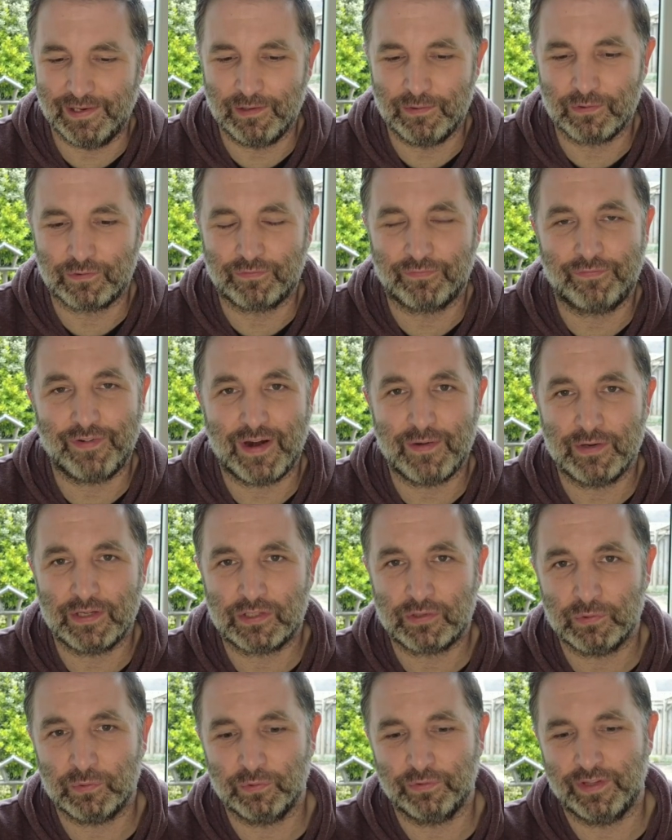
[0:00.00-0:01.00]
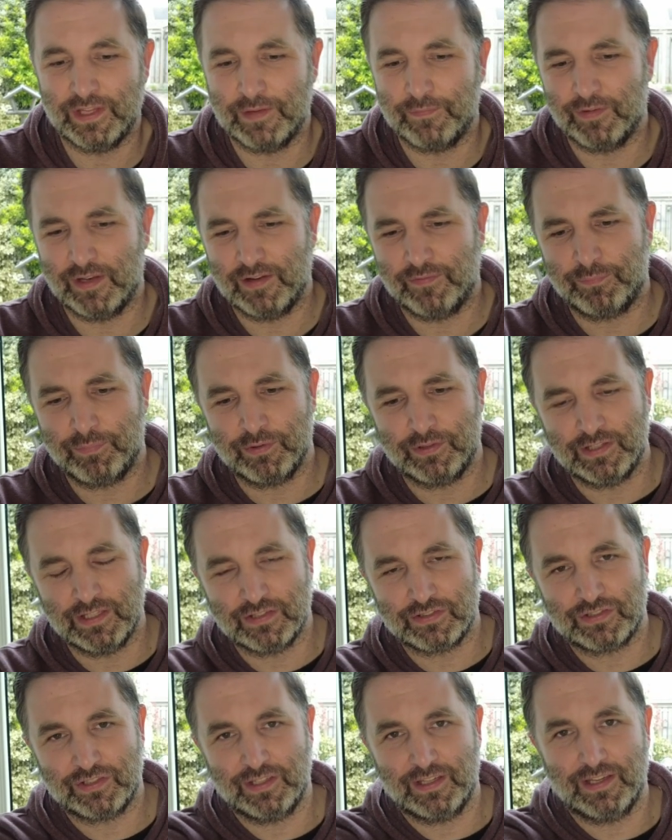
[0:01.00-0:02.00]
looked very cool. They've put
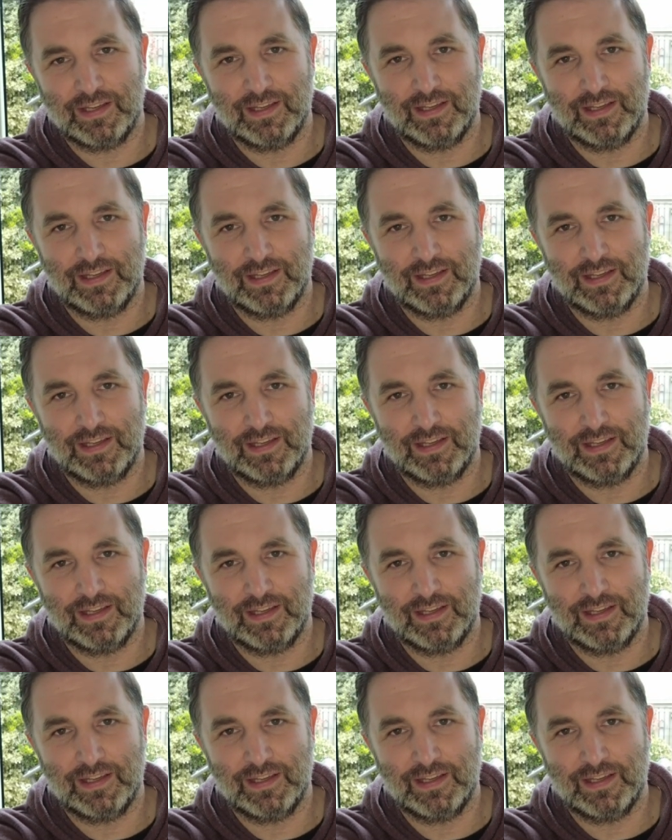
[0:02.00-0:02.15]
this